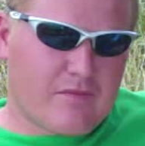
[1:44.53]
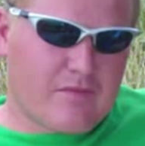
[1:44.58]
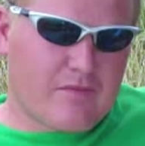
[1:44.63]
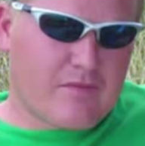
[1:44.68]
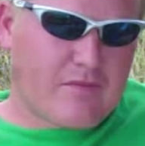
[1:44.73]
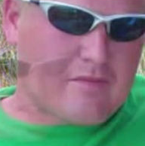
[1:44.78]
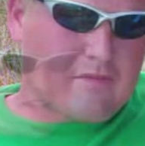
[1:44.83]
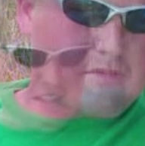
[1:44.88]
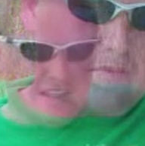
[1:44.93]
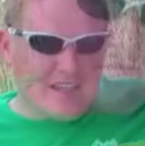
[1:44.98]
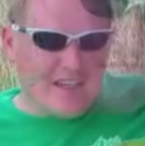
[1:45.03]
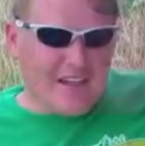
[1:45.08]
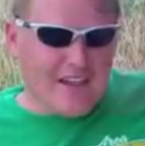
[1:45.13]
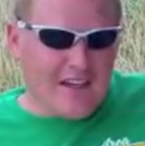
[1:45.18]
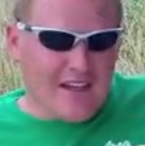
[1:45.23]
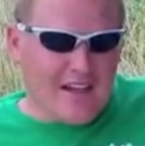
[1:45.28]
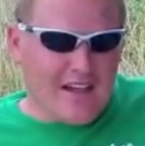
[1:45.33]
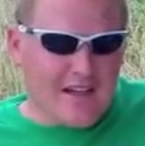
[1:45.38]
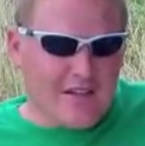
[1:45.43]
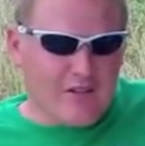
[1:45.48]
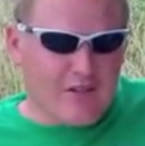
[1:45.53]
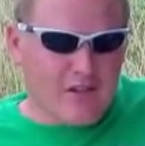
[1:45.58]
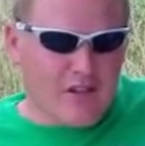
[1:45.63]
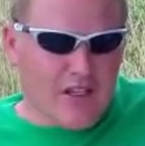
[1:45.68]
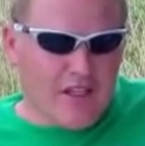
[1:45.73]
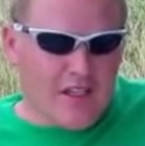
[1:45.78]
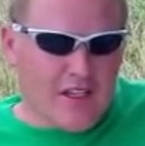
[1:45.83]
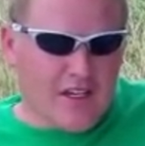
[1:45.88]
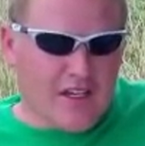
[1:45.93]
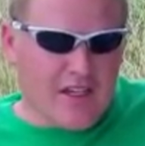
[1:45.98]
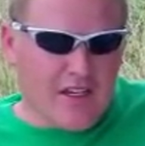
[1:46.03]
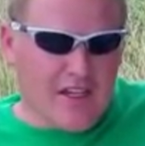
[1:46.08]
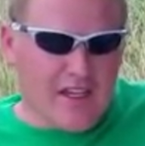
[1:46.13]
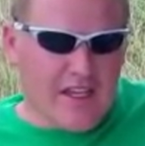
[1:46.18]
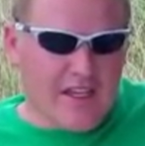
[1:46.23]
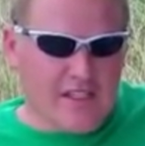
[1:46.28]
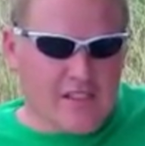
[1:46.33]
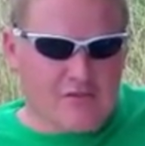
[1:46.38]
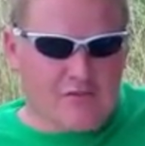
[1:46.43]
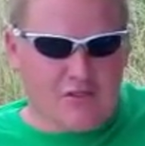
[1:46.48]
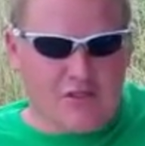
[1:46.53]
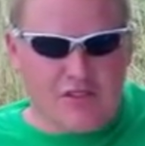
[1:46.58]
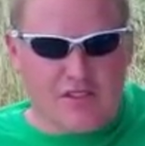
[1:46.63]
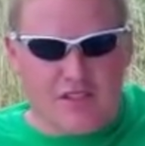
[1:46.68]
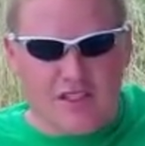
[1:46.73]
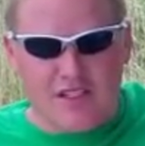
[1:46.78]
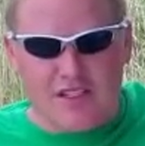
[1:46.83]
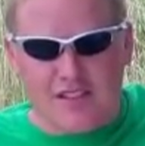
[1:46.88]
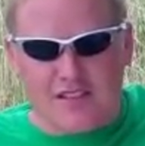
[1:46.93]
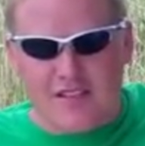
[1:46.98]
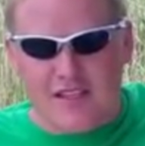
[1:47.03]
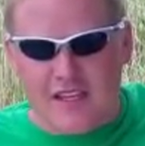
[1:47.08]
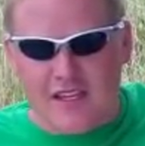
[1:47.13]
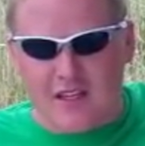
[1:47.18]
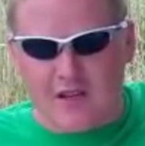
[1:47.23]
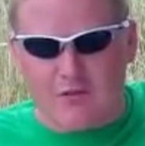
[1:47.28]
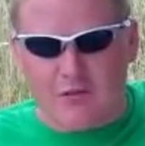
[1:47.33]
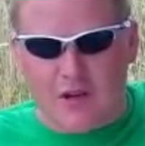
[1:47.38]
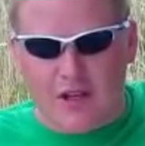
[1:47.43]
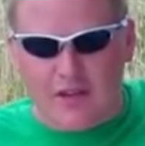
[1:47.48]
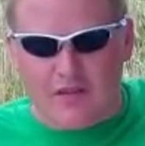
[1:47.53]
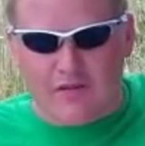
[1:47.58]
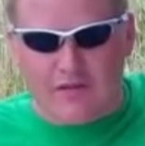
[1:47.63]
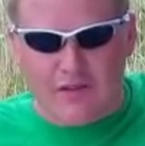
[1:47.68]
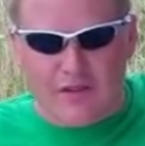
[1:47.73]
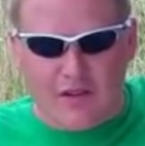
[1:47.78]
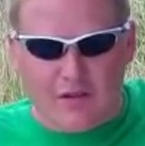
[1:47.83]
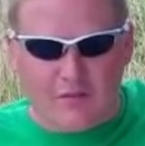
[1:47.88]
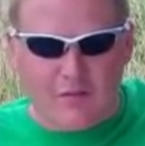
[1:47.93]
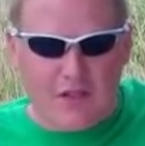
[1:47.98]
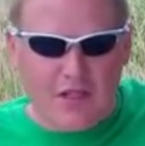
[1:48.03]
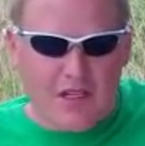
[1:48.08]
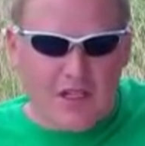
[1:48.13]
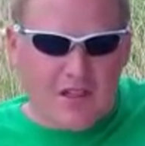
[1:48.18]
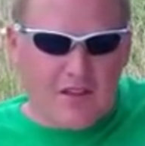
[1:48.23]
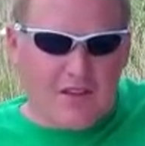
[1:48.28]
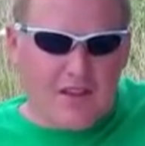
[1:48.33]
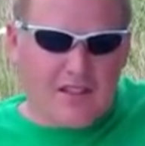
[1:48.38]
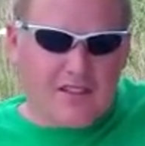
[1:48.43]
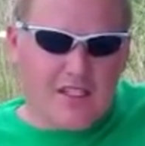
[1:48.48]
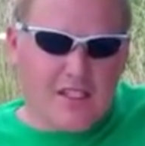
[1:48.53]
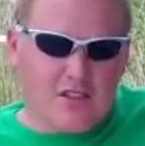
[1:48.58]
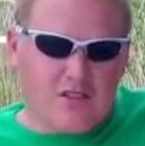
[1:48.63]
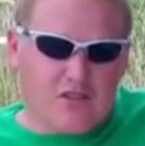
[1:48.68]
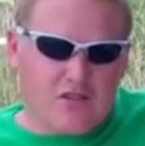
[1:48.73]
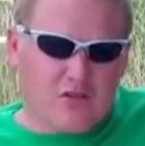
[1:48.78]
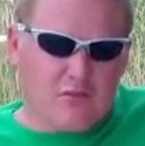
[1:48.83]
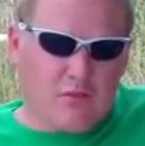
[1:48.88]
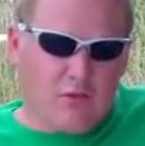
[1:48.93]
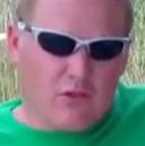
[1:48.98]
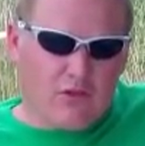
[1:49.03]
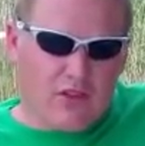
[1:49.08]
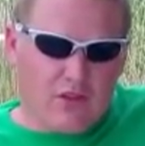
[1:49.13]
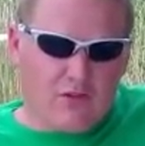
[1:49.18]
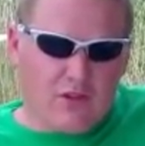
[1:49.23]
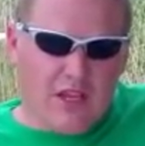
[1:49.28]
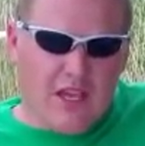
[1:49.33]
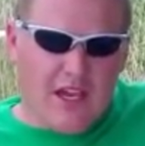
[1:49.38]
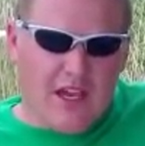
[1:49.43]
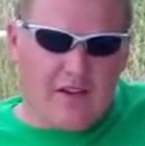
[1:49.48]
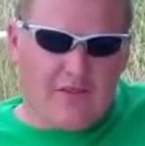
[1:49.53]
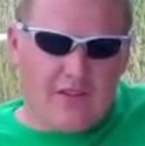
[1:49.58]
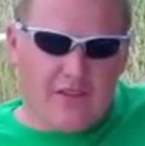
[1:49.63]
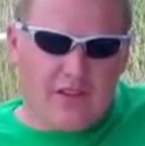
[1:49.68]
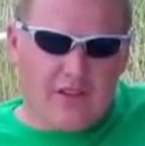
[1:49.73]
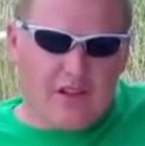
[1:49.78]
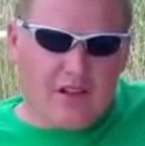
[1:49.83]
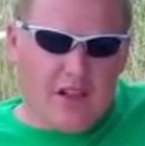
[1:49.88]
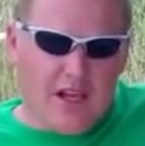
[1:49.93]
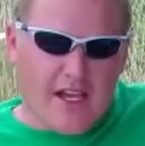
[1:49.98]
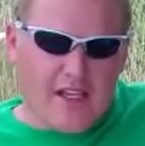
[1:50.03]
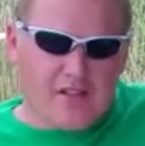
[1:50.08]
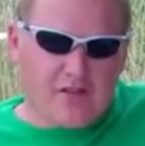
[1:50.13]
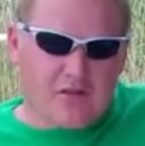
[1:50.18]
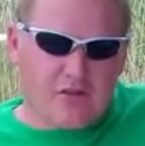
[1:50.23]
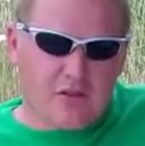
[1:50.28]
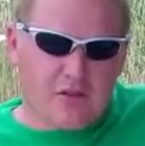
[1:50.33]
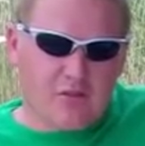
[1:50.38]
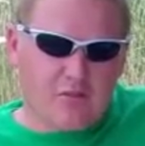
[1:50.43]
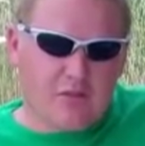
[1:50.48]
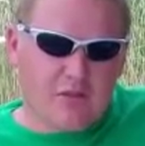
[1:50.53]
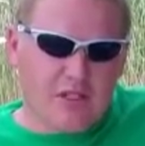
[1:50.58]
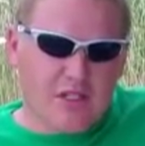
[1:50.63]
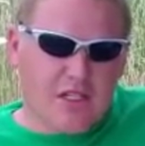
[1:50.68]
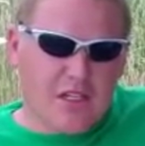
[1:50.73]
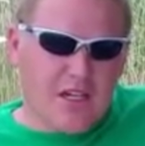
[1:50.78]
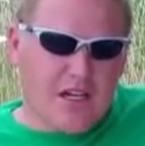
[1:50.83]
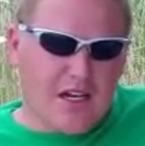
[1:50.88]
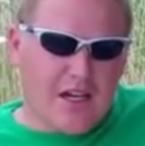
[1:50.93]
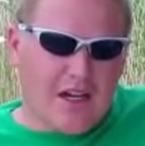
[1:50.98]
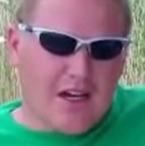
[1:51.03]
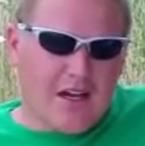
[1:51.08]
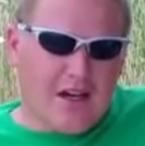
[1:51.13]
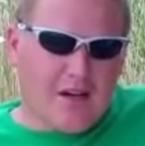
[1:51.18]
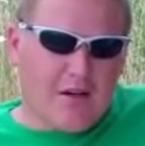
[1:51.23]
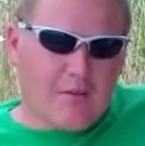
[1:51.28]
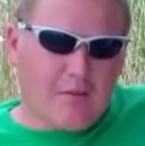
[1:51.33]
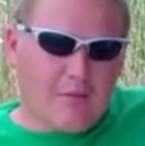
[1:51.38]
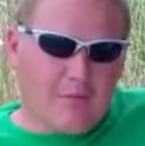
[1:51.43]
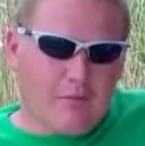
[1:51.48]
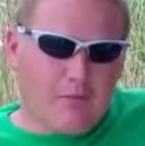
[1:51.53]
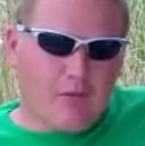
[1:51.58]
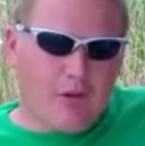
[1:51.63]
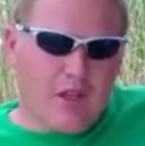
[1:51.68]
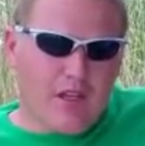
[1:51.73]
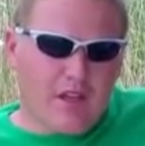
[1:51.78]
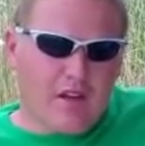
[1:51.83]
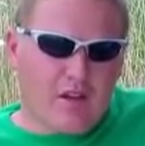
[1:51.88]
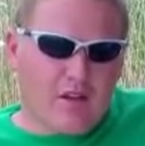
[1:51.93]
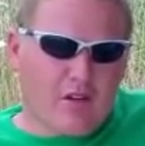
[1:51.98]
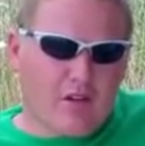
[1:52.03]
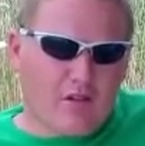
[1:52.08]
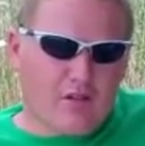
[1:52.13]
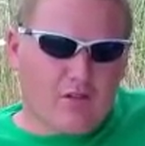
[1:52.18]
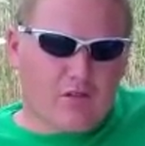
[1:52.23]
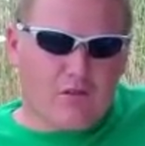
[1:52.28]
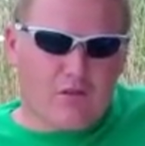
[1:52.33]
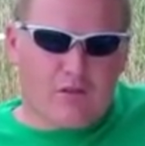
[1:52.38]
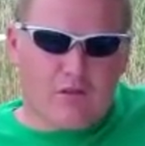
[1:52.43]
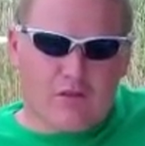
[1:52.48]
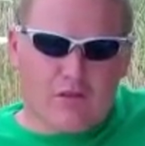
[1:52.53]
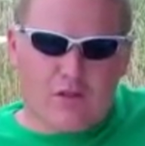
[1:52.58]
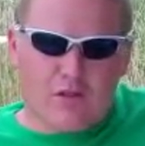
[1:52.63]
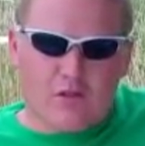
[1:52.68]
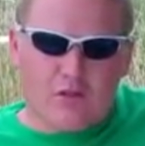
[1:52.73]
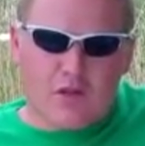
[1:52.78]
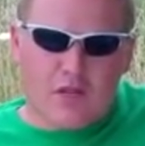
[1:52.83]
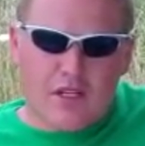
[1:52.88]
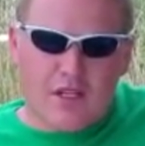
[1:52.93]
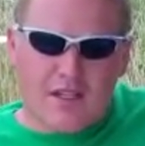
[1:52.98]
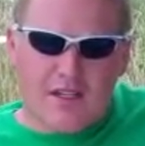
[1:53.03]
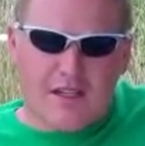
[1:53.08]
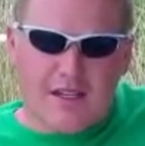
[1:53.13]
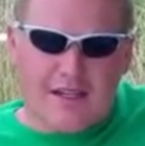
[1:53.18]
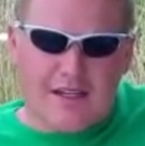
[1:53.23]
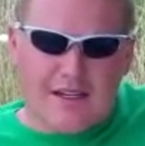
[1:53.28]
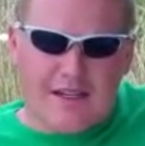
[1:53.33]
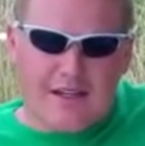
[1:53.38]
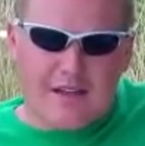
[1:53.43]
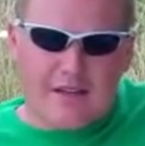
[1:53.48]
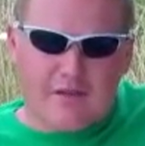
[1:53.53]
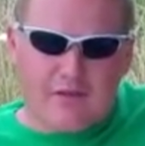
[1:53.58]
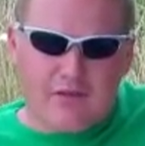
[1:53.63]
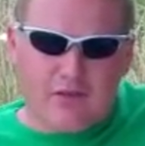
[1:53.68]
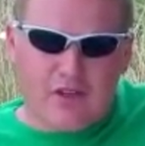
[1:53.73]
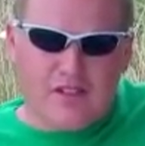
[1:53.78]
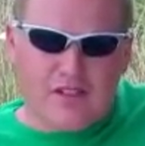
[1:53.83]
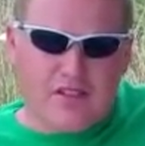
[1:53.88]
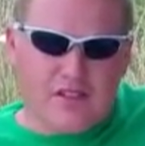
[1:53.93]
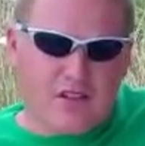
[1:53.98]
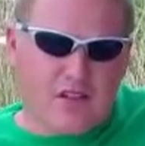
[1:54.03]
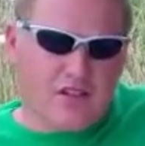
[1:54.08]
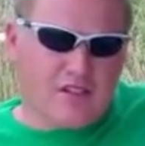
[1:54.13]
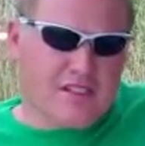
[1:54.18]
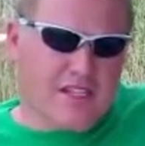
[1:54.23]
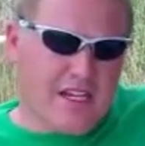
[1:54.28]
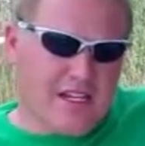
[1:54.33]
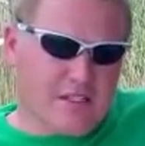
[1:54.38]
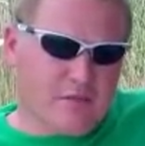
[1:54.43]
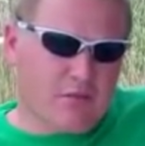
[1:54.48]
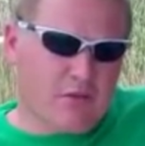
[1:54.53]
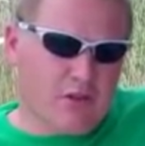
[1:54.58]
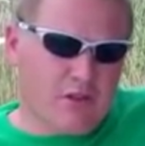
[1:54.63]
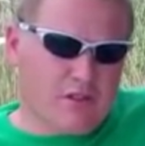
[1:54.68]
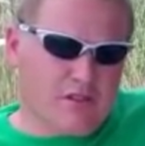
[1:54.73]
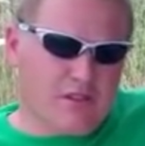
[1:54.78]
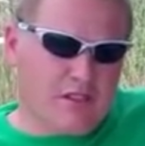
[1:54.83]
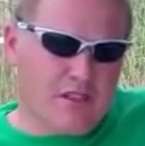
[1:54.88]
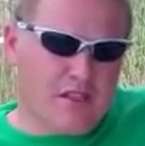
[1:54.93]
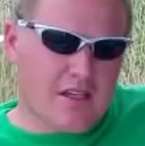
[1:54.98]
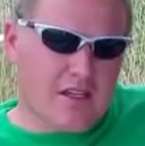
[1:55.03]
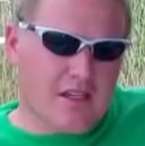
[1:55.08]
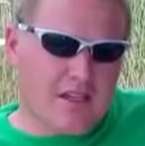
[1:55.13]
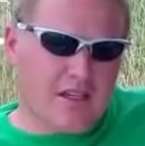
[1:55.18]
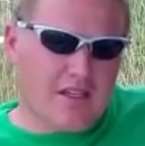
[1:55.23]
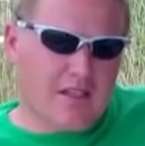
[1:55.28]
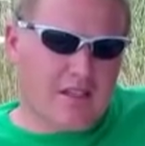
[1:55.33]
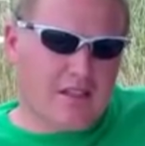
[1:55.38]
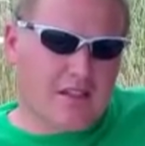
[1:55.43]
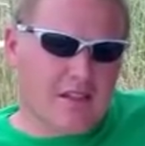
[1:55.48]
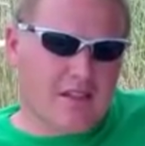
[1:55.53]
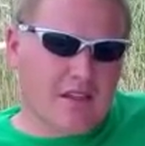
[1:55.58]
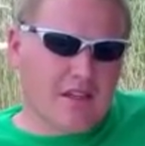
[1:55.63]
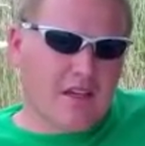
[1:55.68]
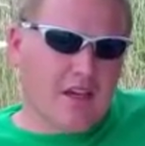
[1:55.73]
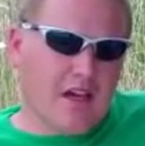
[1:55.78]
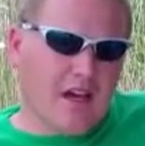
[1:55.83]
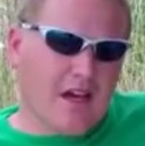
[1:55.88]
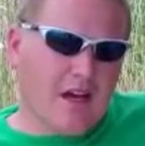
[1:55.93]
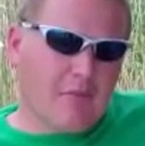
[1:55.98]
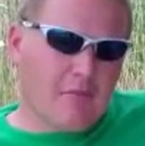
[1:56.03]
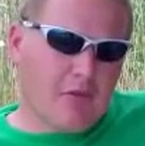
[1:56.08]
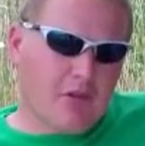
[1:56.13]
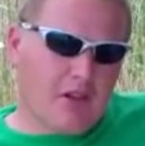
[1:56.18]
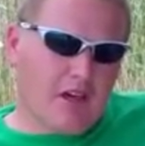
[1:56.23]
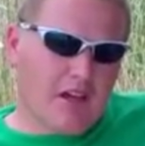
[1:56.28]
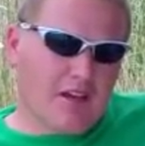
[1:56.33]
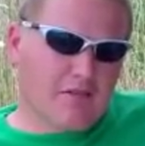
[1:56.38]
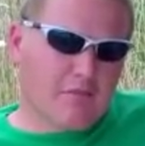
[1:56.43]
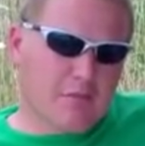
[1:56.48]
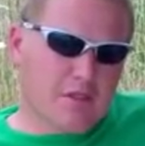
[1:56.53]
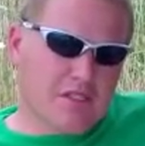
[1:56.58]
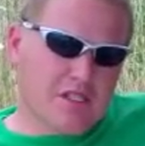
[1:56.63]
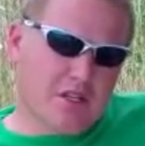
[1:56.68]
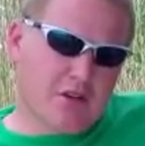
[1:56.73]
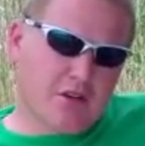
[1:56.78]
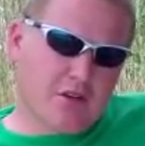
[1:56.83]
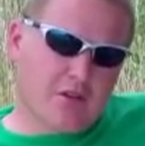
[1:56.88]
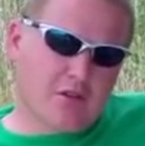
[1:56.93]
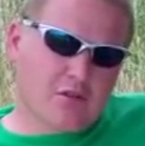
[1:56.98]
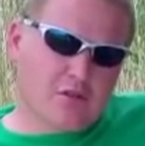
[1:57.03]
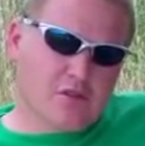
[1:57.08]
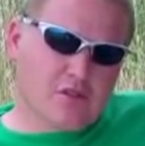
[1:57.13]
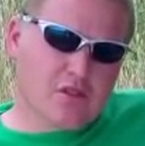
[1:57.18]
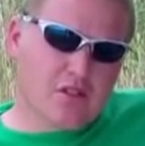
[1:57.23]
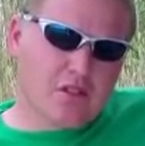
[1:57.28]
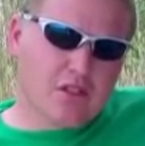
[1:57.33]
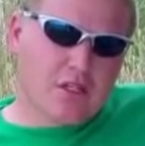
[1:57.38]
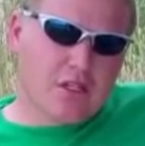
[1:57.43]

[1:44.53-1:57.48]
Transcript: We've had to look at cutting aids, which then is taken away from the teacher support that we have in the classroom. We're doing freezes on textbooks and a lot of materials.